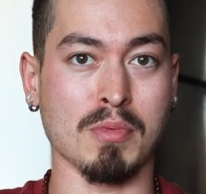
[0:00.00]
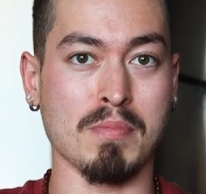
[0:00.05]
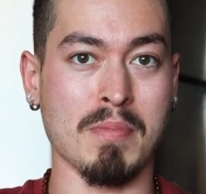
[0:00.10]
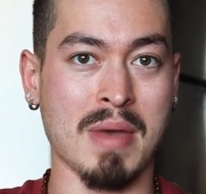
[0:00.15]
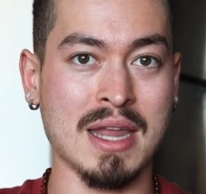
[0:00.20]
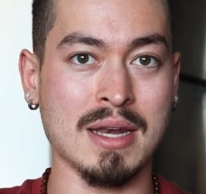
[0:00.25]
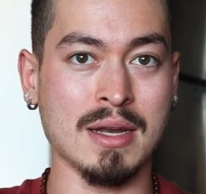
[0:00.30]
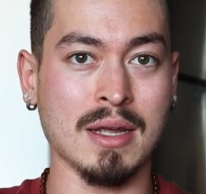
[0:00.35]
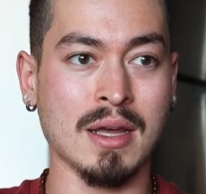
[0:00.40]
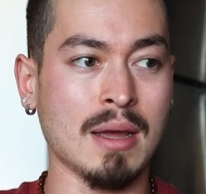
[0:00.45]

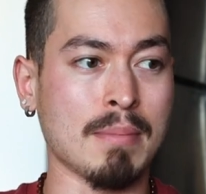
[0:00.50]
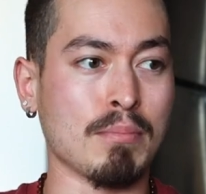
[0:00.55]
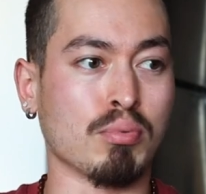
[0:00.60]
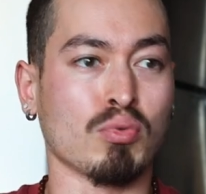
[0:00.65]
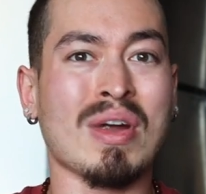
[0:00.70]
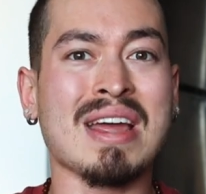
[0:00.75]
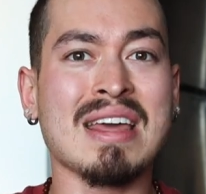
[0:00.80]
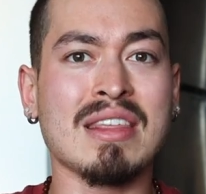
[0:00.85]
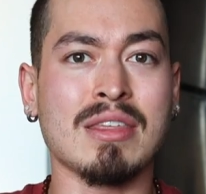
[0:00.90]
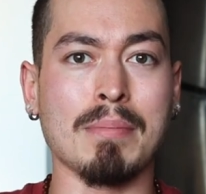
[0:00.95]
Men
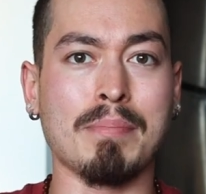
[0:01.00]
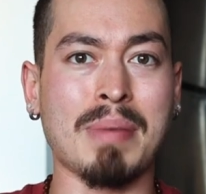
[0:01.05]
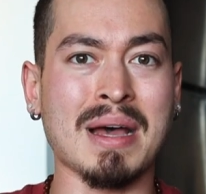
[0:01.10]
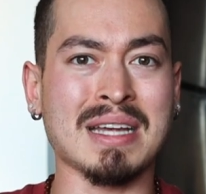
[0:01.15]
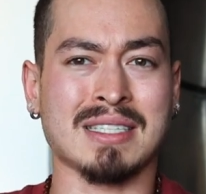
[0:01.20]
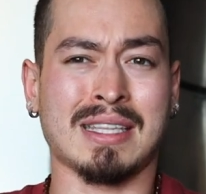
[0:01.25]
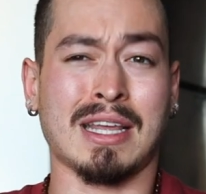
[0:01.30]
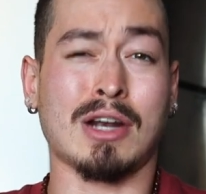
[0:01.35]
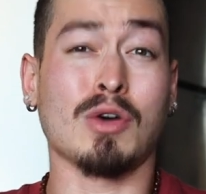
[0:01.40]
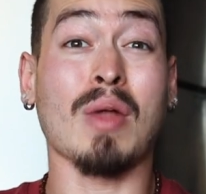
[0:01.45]
bring the
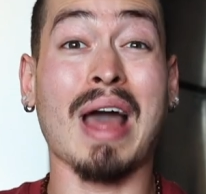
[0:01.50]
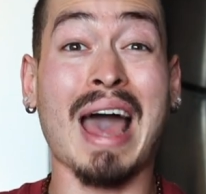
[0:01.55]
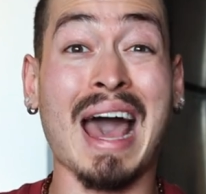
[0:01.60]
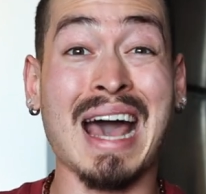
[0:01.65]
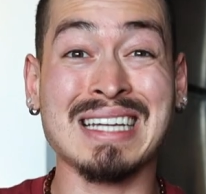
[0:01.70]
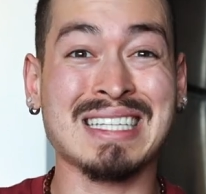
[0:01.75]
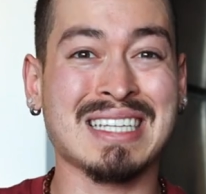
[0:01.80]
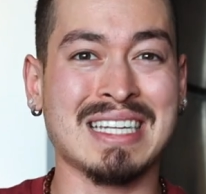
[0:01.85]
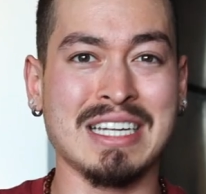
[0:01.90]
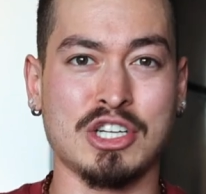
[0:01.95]
best. They don't
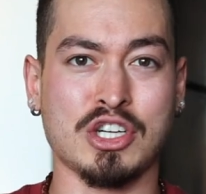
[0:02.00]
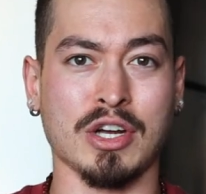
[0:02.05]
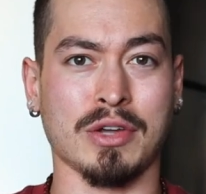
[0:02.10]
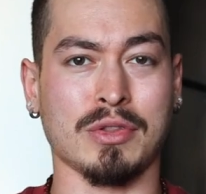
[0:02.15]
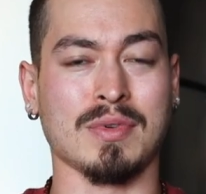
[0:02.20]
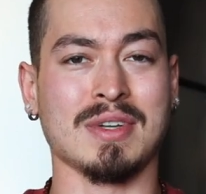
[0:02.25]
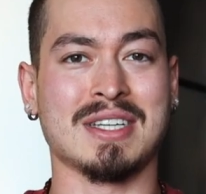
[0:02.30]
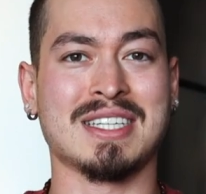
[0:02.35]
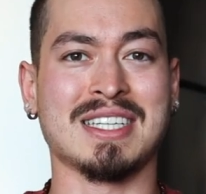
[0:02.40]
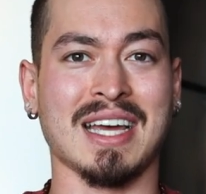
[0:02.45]
ask each
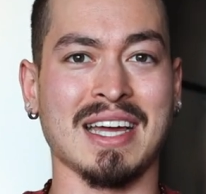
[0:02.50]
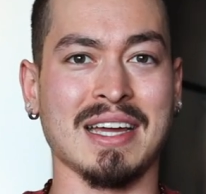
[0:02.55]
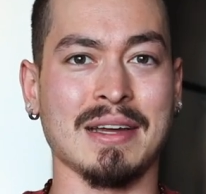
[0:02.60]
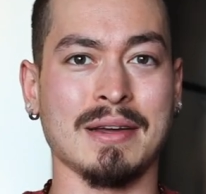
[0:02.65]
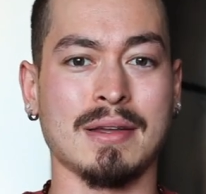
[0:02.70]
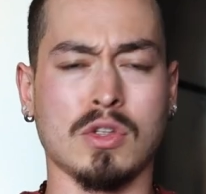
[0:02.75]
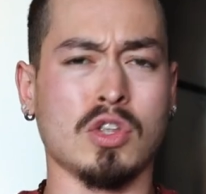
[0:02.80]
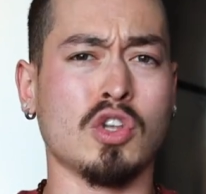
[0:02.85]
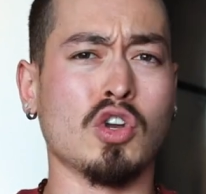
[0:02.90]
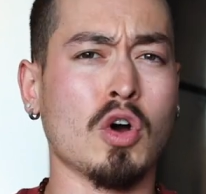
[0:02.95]
other and say,
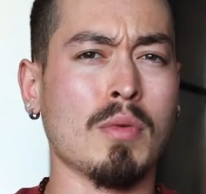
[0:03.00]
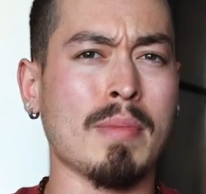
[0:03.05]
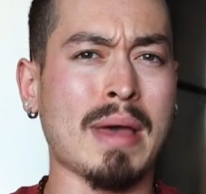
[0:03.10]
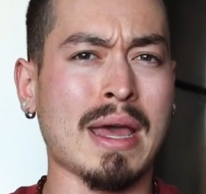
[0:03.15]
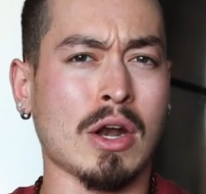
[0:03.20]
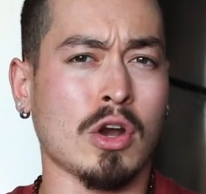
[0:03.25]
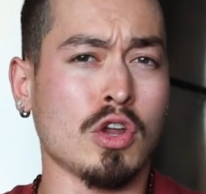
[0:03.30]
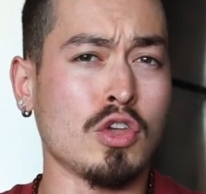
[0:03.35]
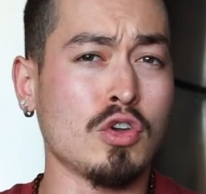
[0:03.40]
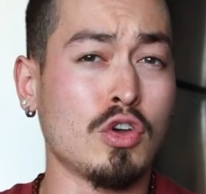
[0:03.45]
you know,
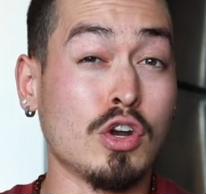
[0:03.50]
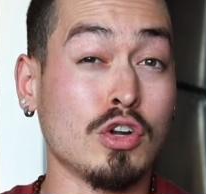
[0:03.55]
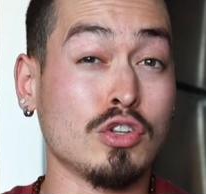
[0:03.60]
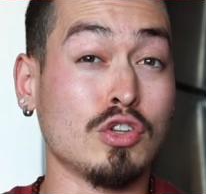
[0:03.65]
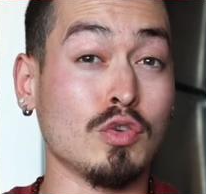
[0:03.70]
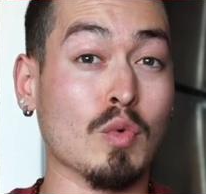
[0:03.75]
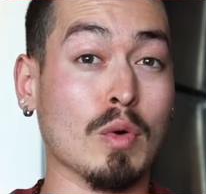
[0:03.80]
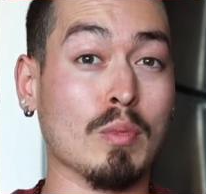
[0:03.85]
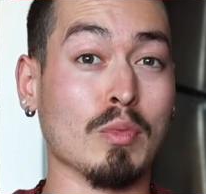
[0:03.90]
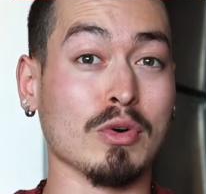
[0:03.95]
man, are you going to
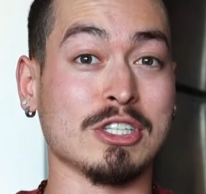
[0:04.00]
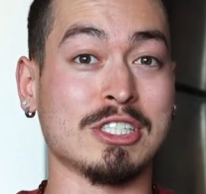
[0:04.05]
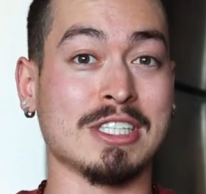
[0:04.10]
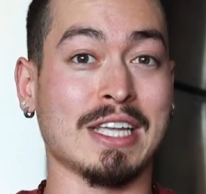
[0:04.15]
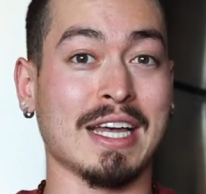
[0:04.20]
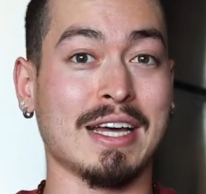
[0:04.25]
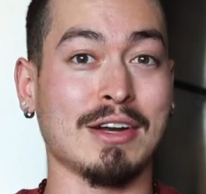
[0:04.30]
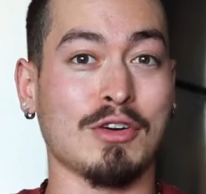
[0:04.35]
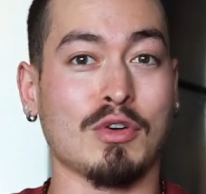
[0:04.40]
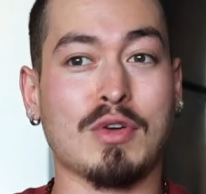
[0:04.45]
do one more
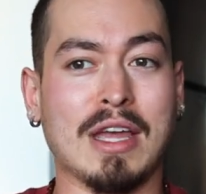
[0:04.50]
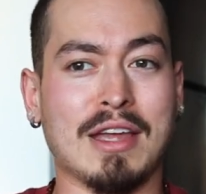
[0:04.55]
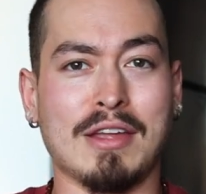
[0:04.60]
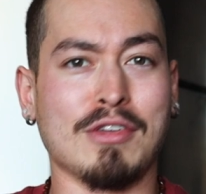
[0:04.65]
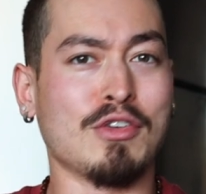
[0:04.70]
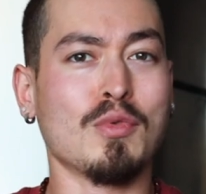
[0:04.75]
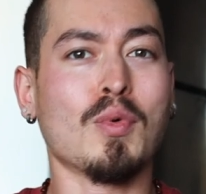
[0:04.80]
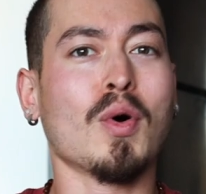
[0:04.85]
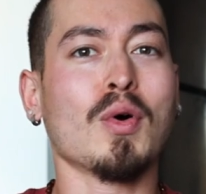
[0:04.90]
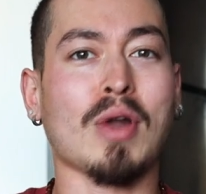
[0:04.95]
set? Okay,
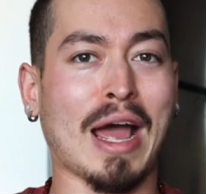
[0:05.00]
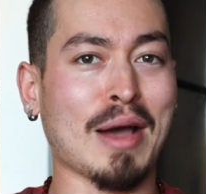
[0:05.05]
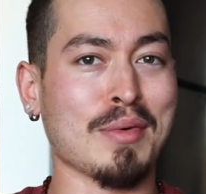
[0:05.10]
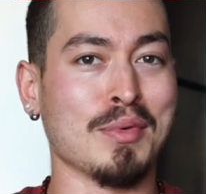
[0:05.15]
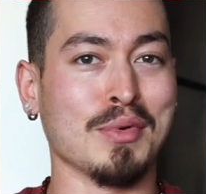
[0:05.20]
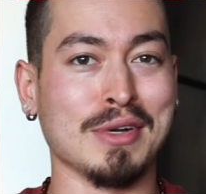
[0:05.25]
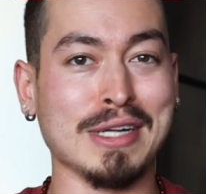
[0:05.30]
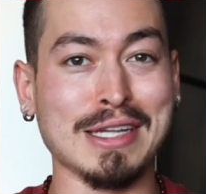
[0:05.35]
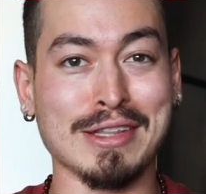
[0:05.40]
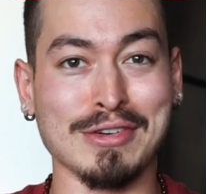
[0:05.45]
you won't. I
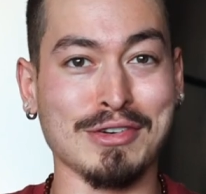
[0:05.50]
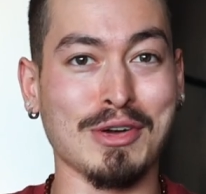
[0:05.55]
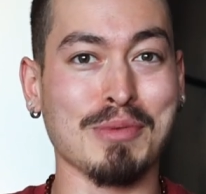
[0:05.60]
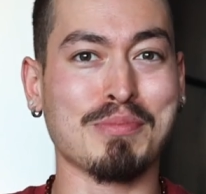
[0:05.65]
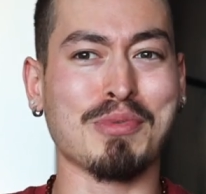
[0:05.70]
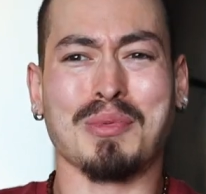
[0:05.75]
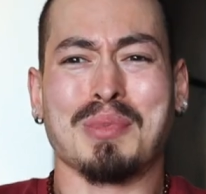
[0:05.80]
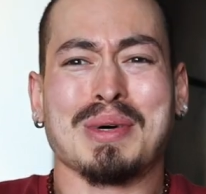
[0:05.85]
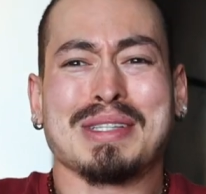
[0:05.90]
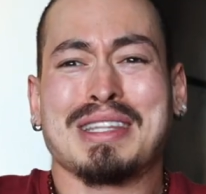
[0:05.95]
won't either. No
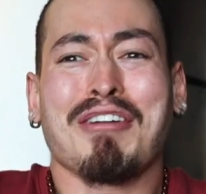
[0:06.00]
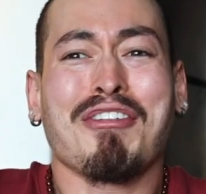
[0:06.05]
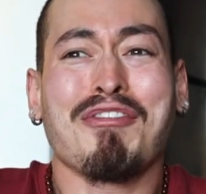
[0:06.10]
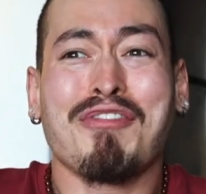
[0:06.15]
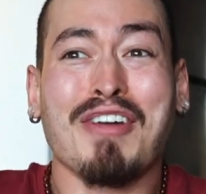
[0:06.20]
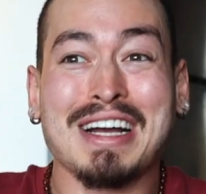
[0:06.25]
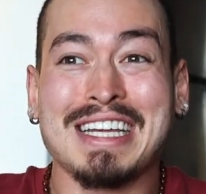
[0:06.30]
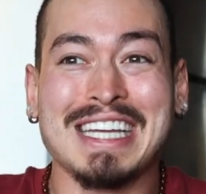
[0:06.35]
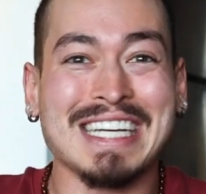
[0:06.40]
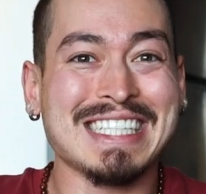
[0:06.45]
problem. What the
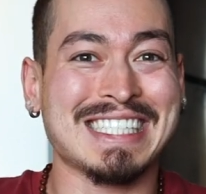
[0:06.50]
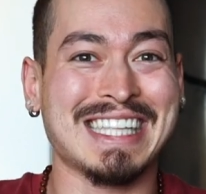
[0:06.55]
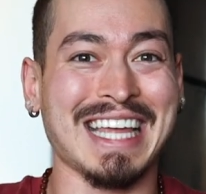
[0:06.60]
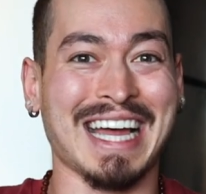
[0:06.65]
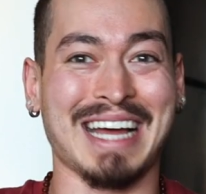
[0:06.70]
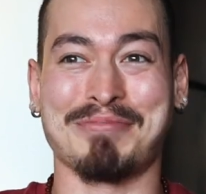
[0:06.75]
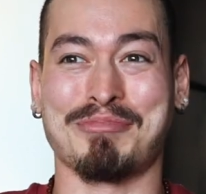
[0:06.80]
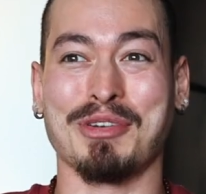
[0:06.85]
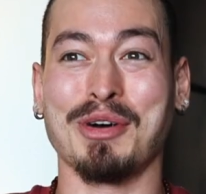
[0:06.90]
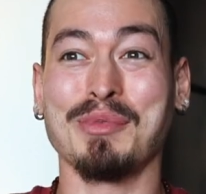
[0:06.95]
fuck is
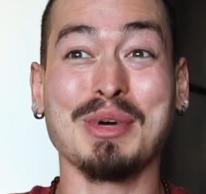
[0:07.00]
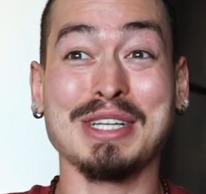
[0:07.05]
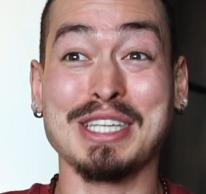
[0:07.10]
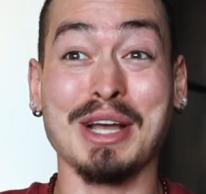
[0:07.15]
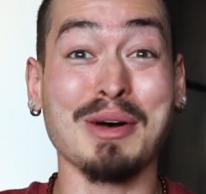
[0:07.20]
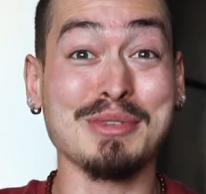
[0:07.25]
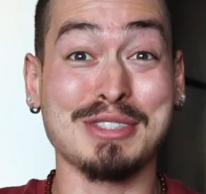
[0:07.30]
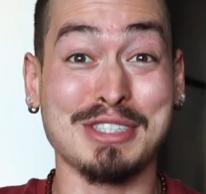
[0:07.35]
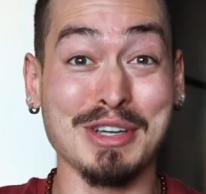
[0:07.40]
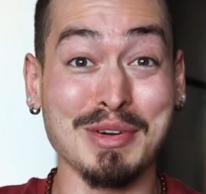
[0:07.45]
that, bro? We
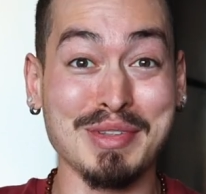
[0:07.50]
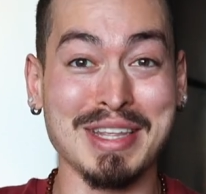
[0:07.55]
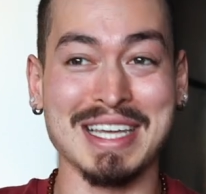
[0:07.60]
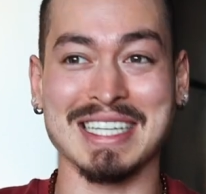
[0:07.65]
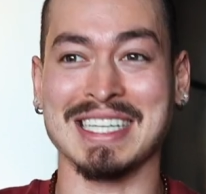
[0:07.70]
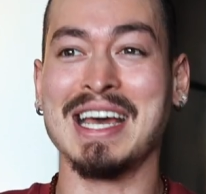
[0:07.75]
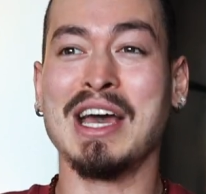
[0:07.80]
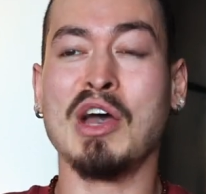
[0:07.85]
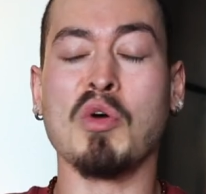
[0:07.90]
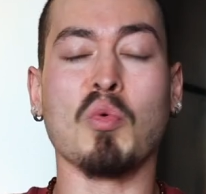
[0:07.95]
don't do
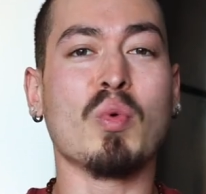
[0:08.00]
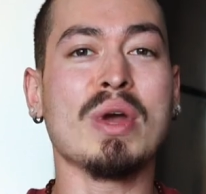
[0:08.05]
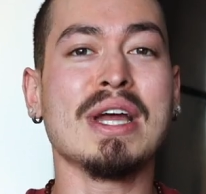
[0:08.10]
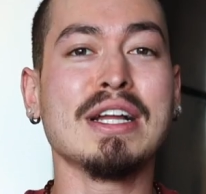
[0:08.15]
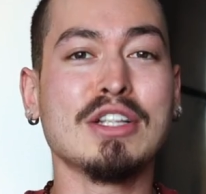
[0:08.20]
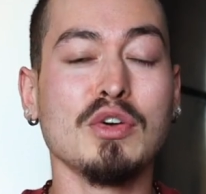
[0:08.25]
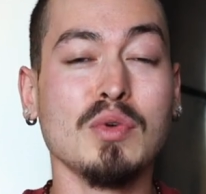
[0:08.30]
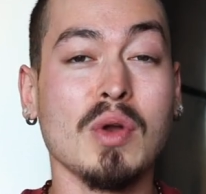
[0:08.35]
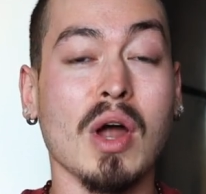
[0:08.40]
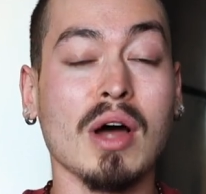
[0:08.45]
this. We
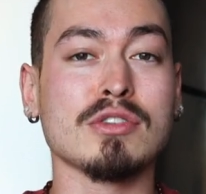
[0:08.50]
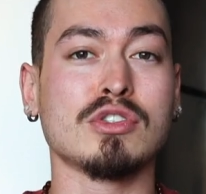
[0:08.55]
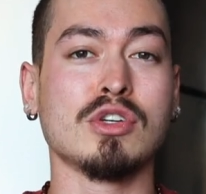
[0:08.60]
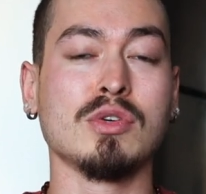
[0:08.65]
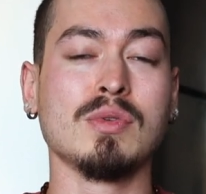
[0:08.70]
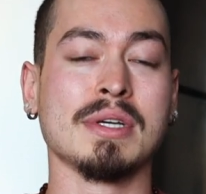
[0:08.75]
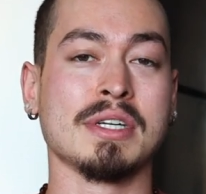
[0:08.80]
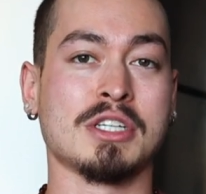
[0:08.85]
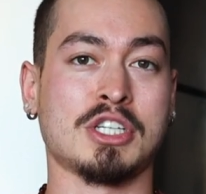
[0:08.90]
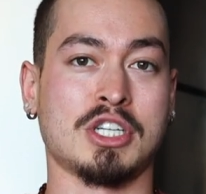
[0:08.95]
do not
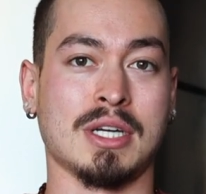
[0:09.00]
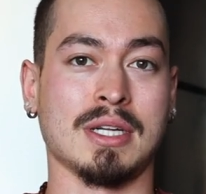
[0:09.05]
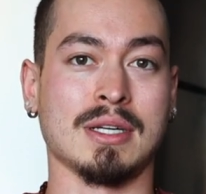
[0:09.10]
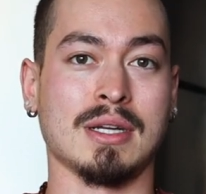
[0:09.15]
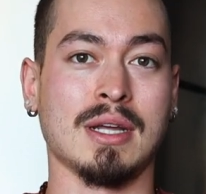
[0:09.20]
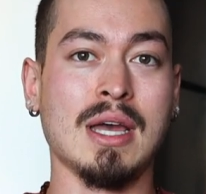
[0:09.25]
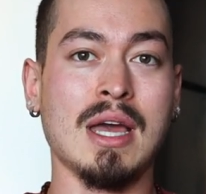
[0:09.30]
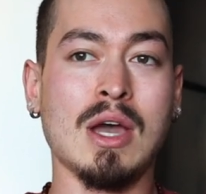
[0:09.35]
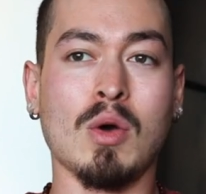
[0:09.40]
do this shit.